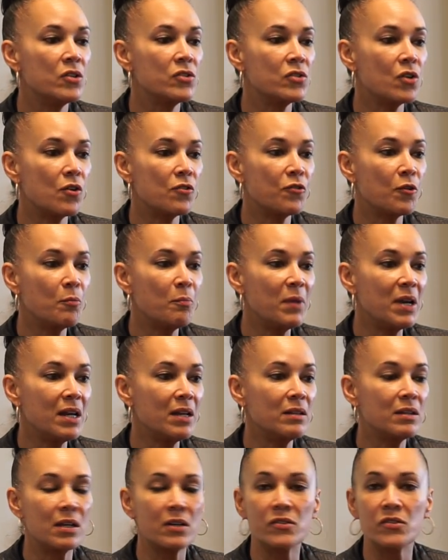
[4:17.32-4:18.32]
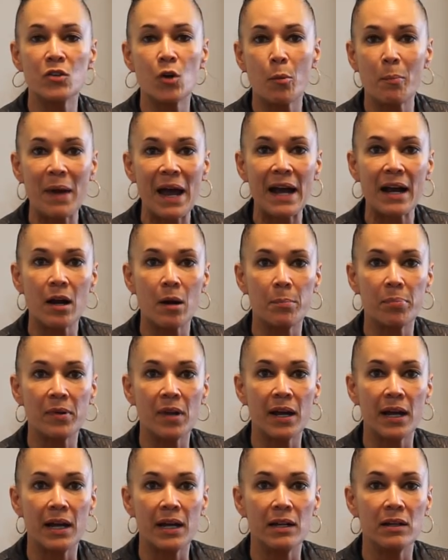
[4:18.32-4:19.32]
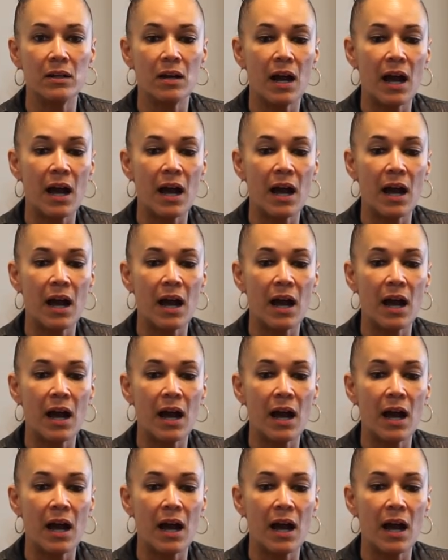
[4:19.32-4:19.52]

So for me, there's no backup plan.